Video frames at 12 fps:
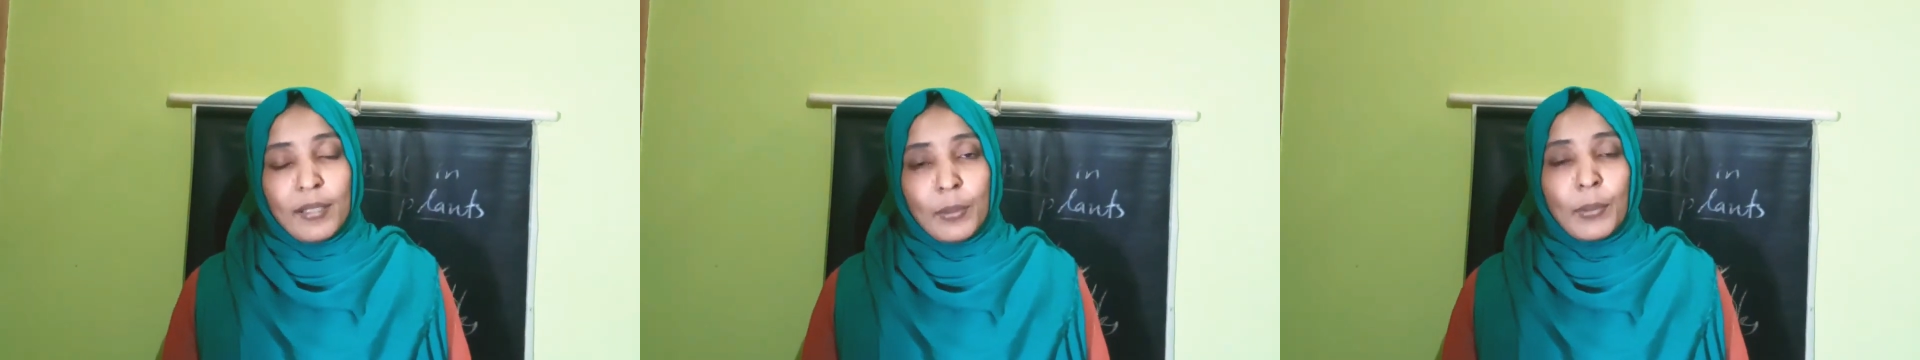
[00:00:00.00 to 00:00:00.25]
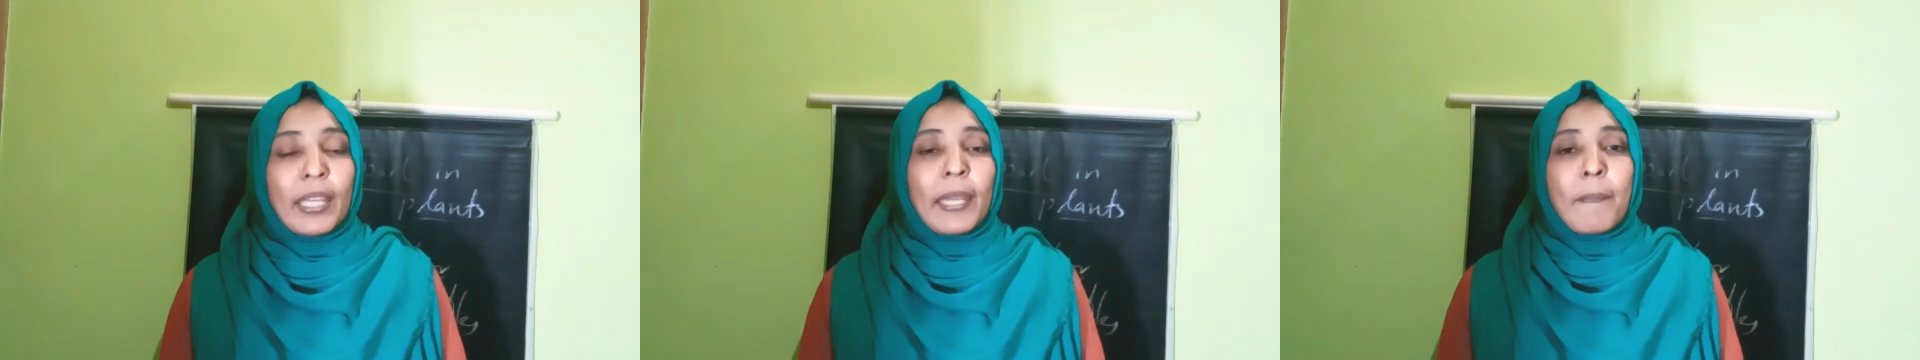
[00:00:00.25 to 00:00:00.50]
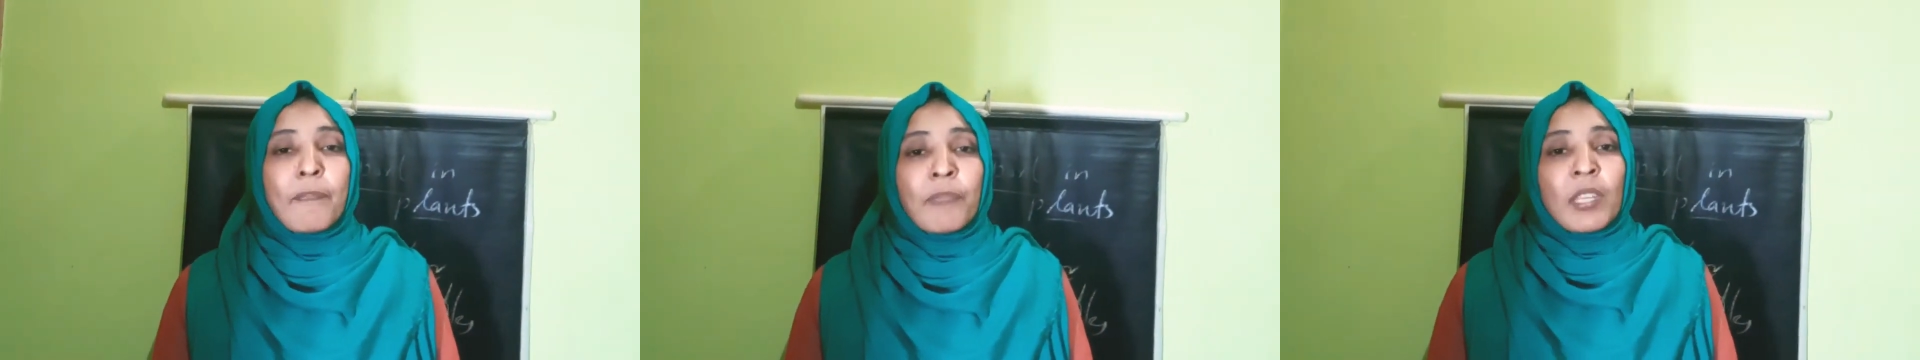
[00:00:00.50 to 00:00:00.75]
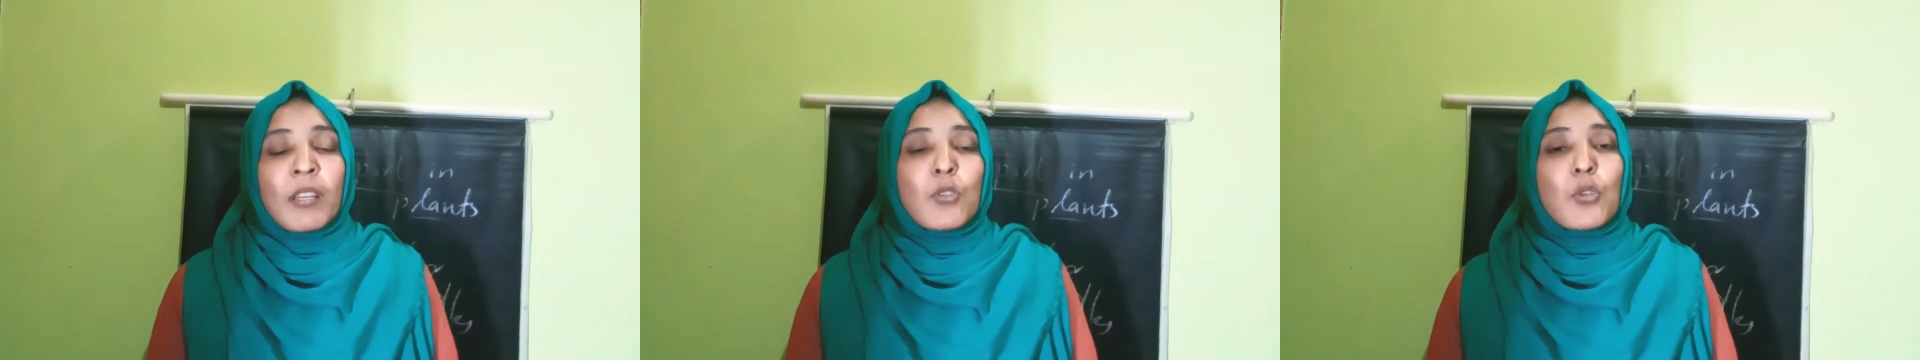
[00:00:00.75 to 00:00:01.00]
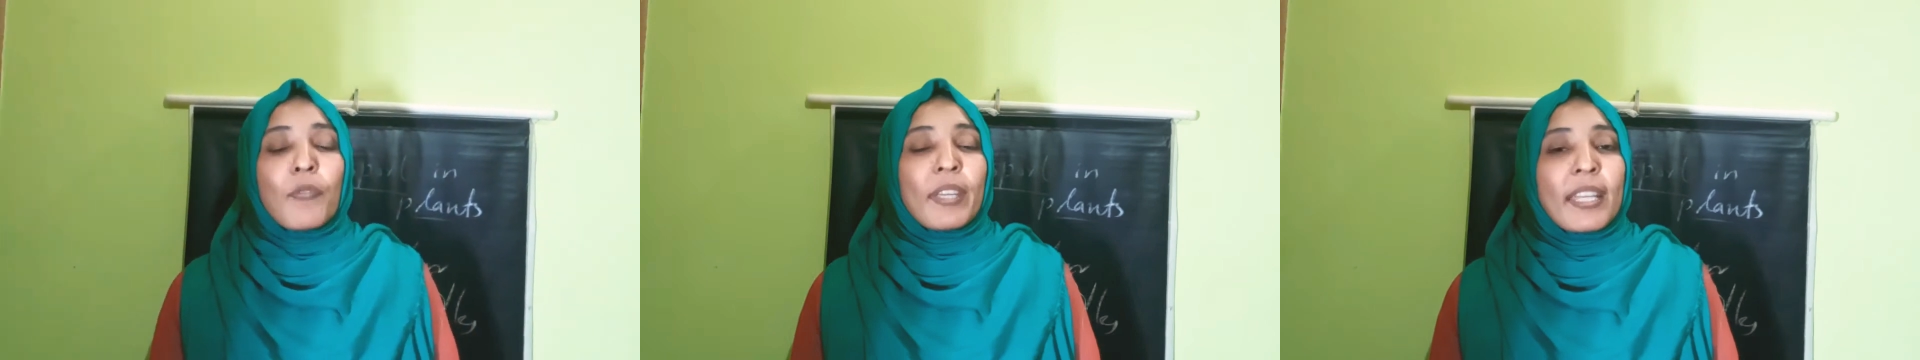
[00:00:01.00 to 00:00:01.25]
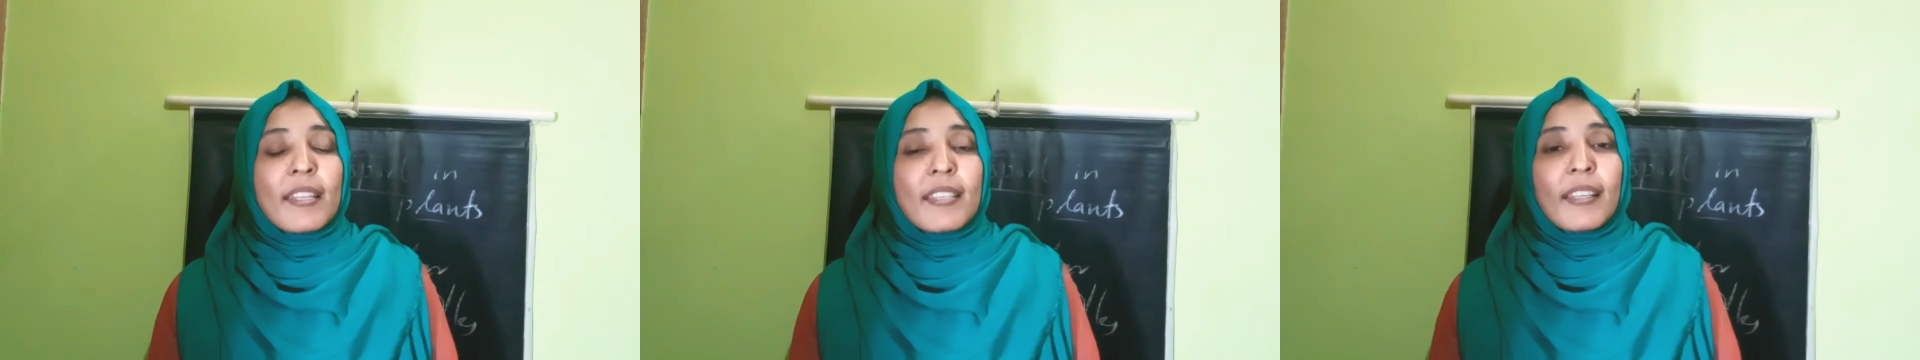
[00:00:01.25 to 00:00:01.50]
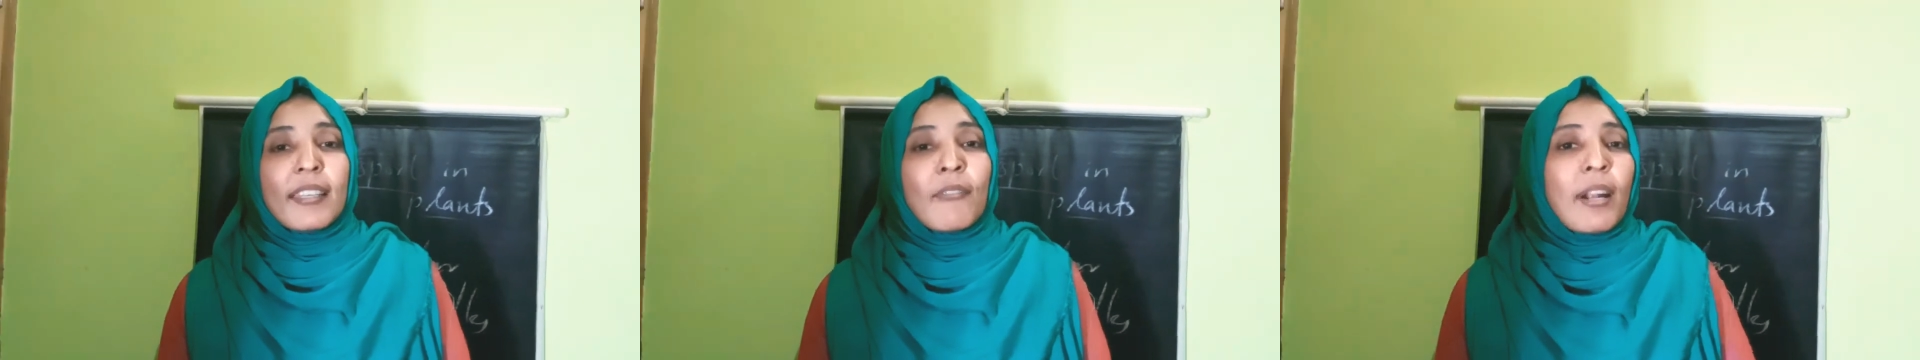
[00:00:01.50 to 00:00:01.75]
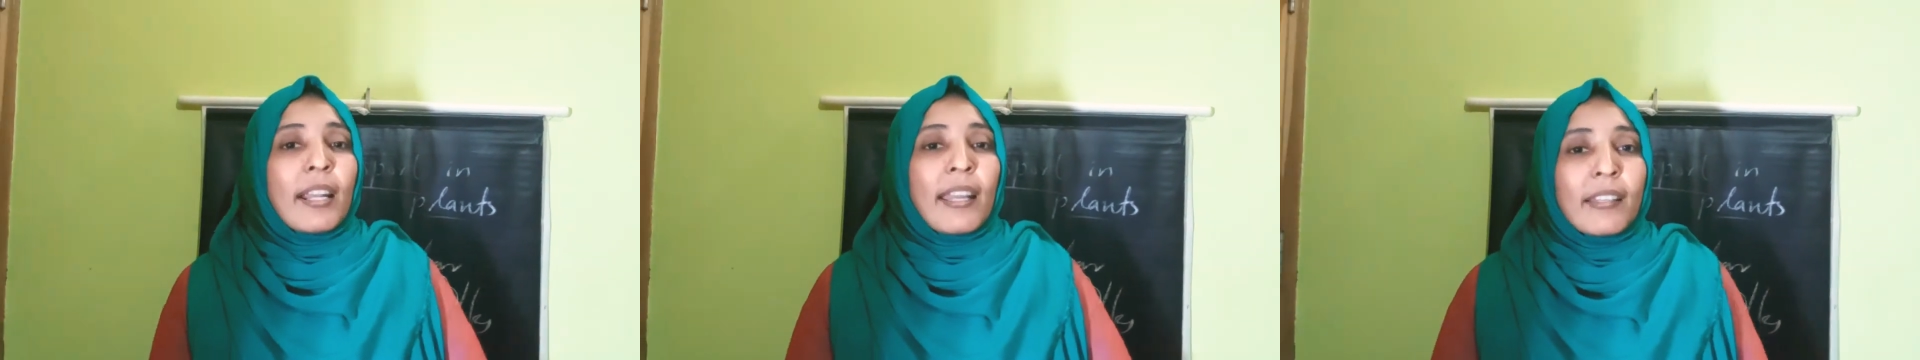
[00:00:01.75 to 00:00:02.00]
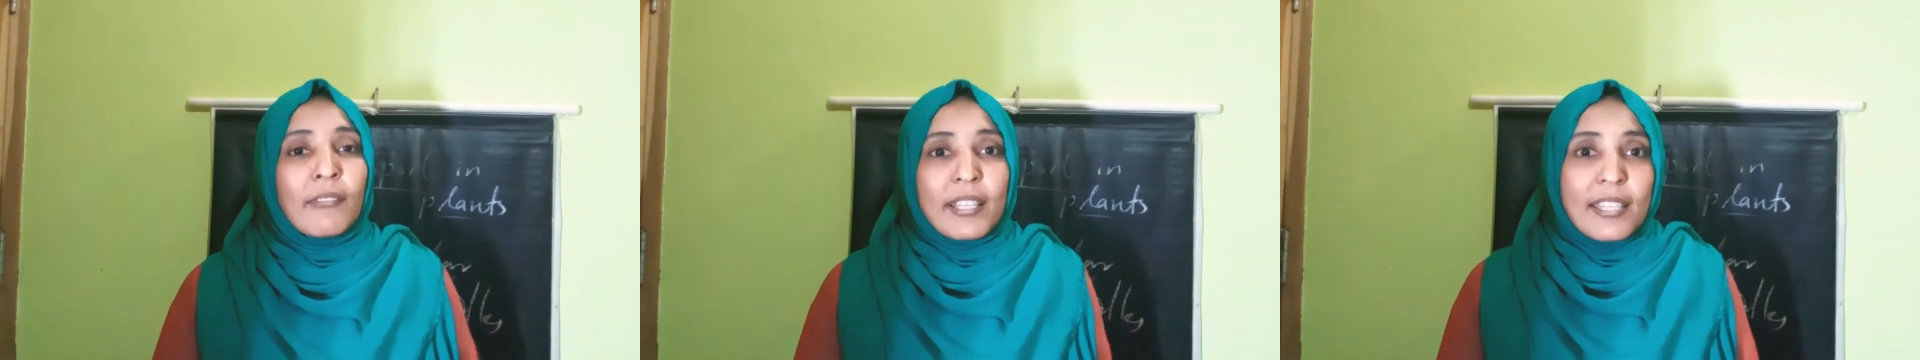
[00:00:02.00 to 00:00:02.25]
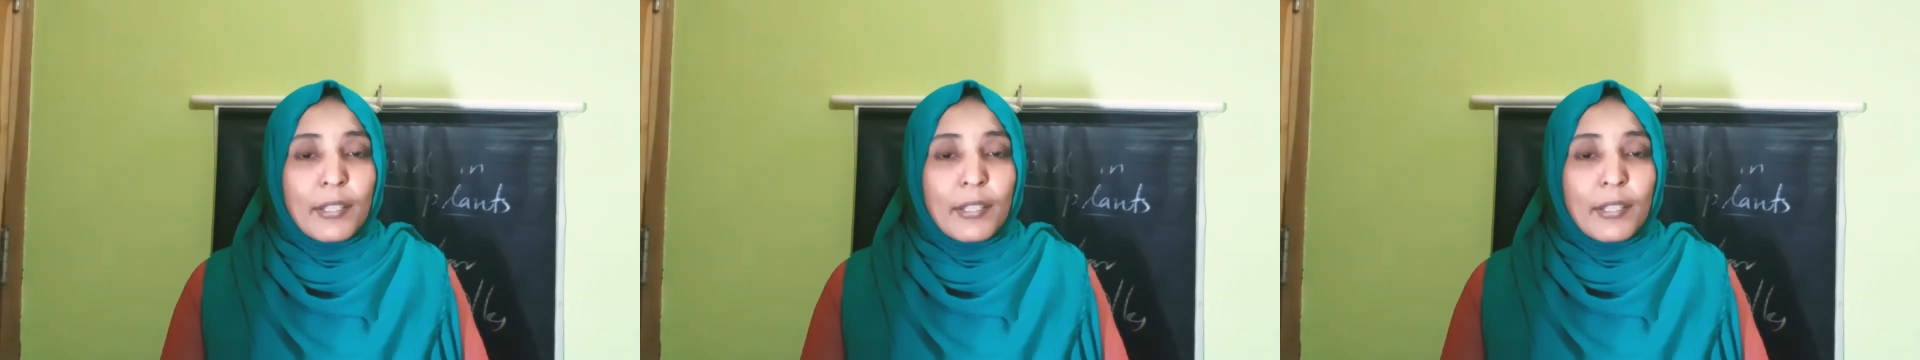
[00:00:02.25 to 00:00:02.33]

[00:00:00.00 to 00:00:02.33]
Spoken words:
Okay, so we can study what's